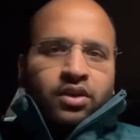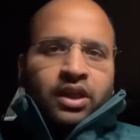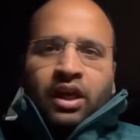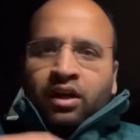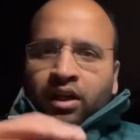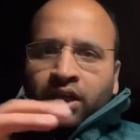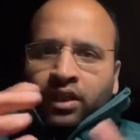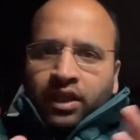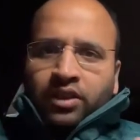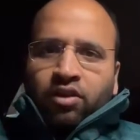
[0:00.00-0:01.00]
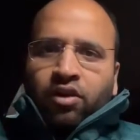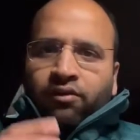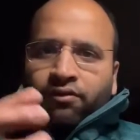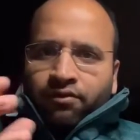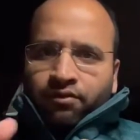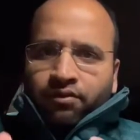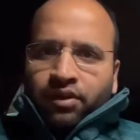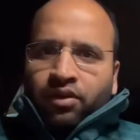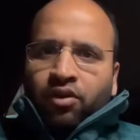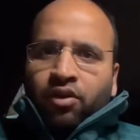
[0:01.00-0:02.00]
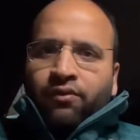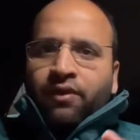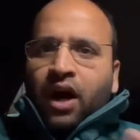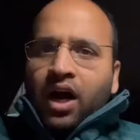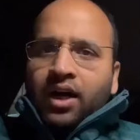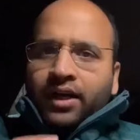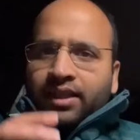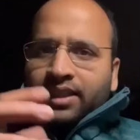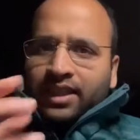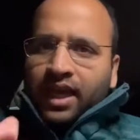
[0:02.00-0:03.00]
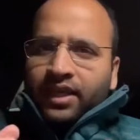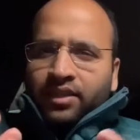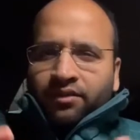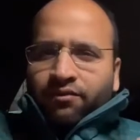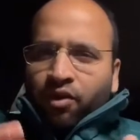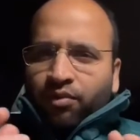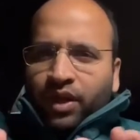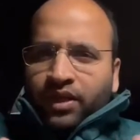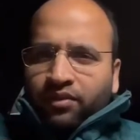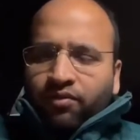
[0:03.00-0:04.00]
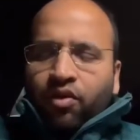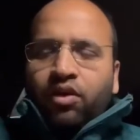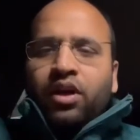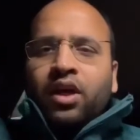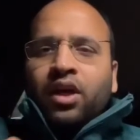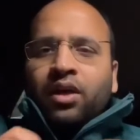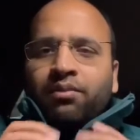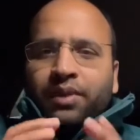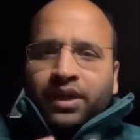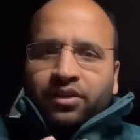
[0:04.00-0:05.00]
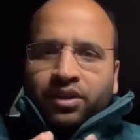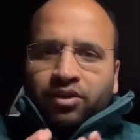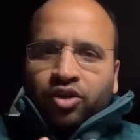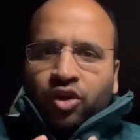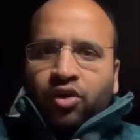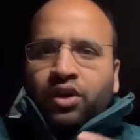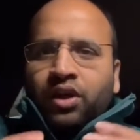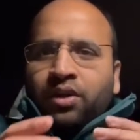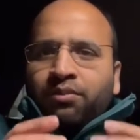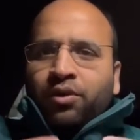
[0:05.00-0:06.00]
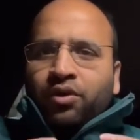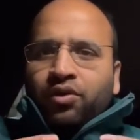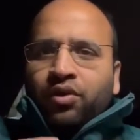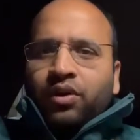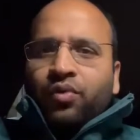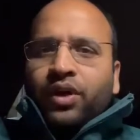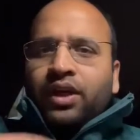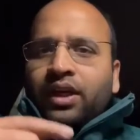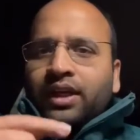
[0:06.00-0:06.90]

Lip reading: There's a lot of art and science and formulas involved, but in short, product owner will